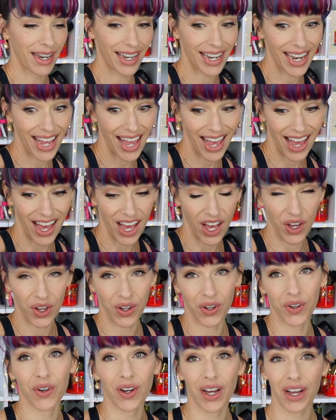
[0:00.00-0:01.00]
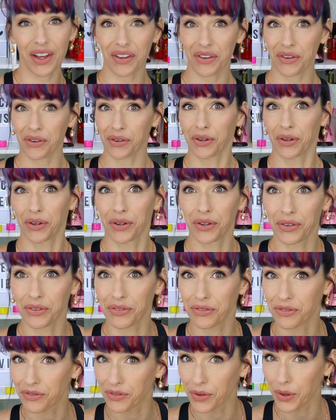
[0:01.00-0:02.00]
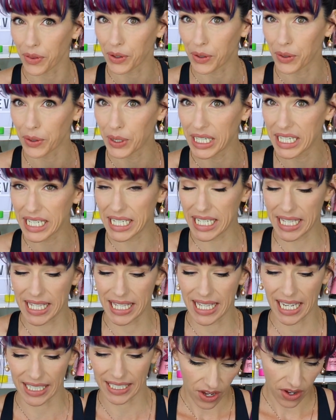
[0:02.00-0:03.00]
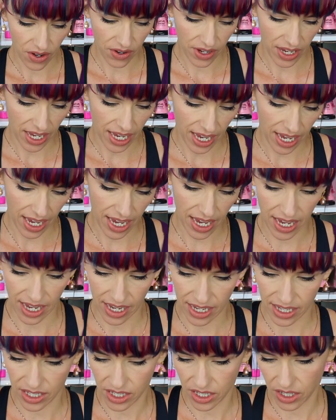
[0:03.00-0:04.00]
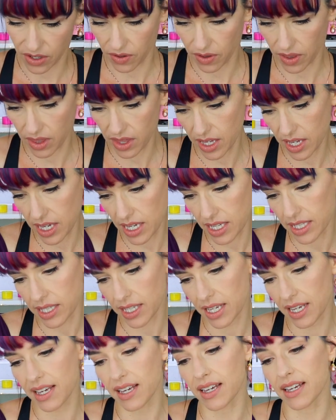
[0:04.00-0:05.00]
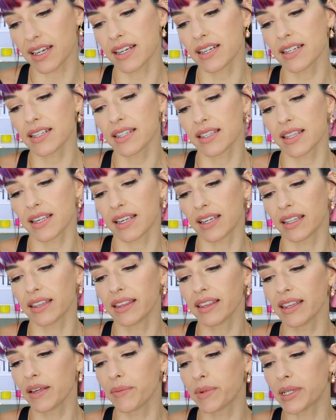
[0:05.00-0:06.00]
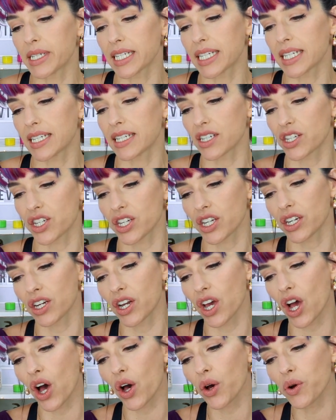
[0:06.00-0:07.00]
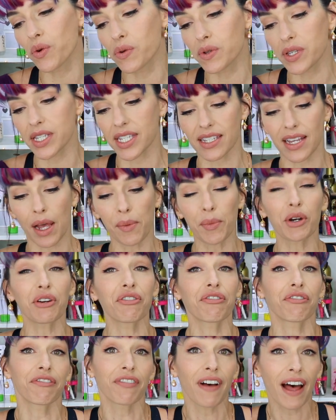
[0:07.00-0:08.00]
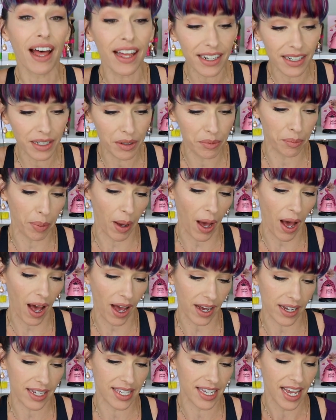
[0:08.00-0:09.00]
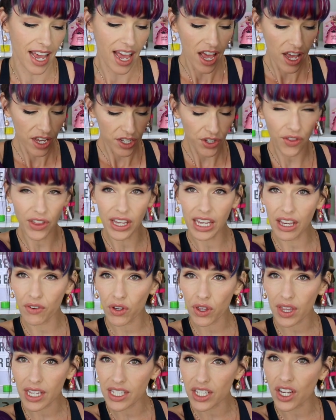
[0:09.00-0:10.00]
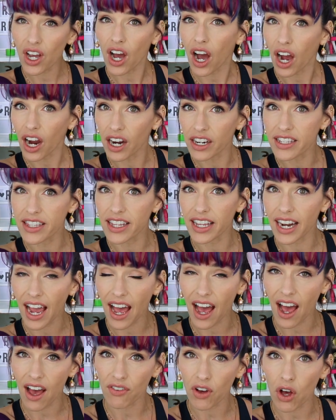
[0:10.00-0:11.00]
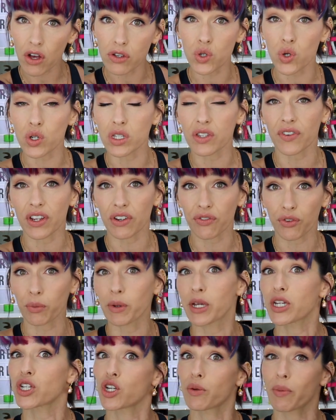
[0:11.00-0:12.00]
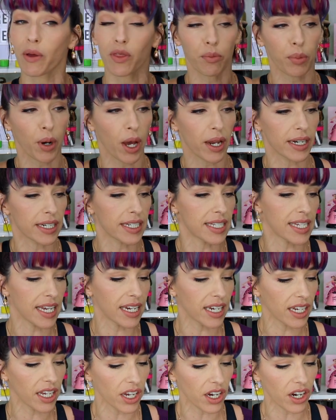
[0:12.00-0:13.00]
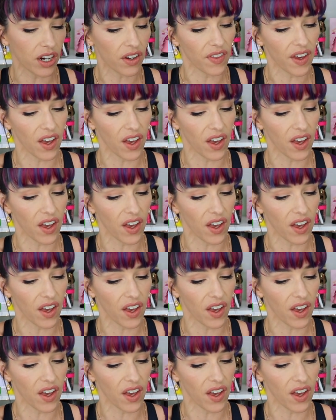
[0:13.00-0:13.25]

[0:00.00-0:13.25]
Now, for the goodies. Okay, so this is the limited edition Oh Summer Fun box. So they give you these cards that have all sorts of information about the products in here.